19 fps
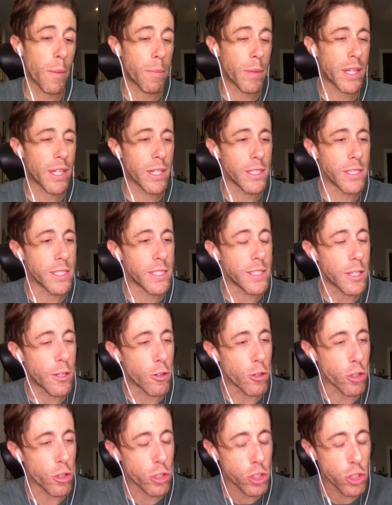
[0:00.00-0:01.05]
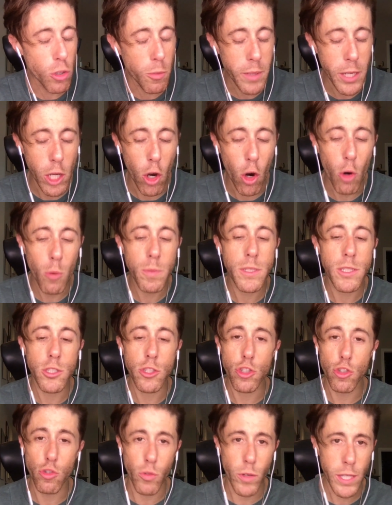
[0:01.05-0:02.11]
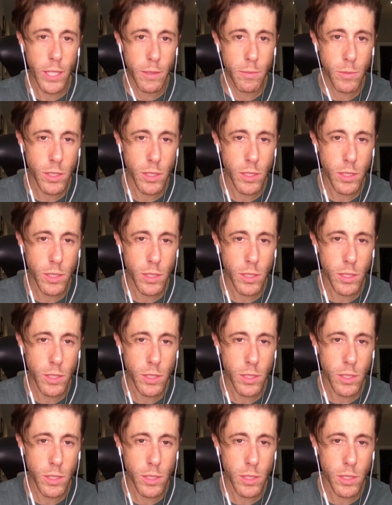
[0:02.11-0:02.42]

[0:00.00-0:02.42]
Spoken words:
Because there are so many hopes and dreams.